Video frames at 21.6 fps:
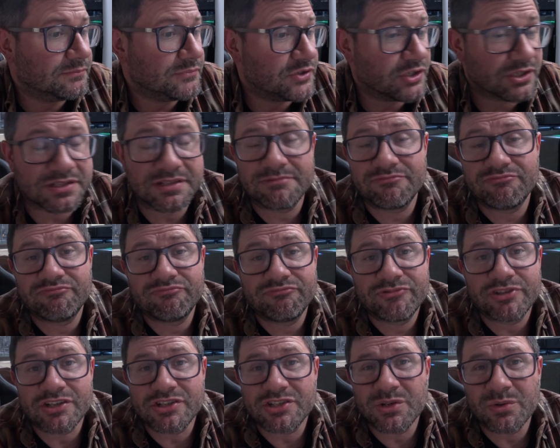Just
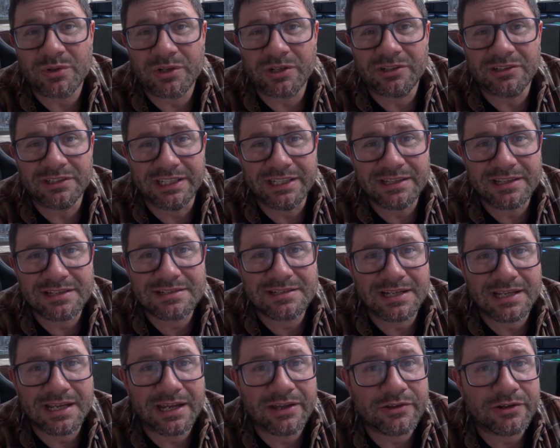so we're all in this
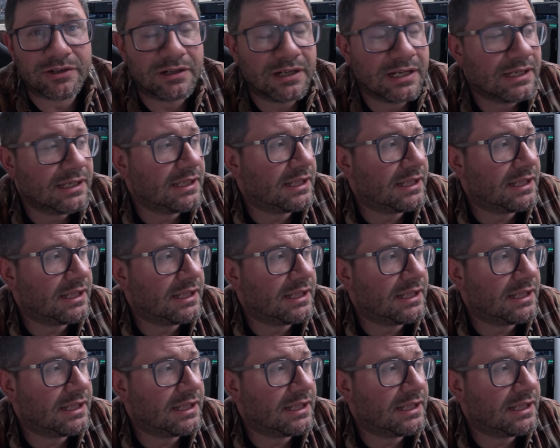together.